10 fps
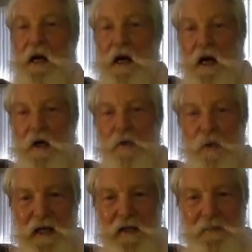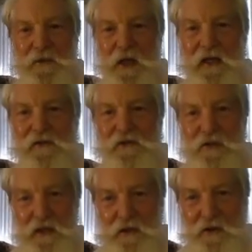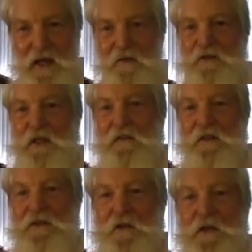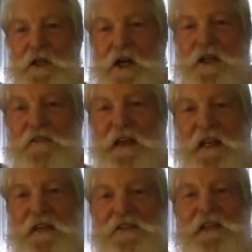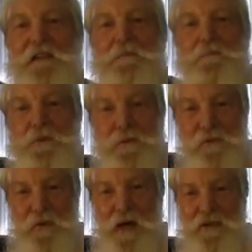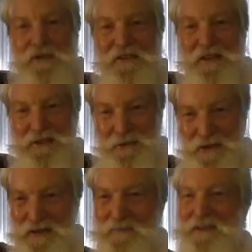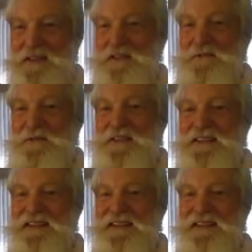random chance, take your life savings over to Las Vegas and prove to us that you really believe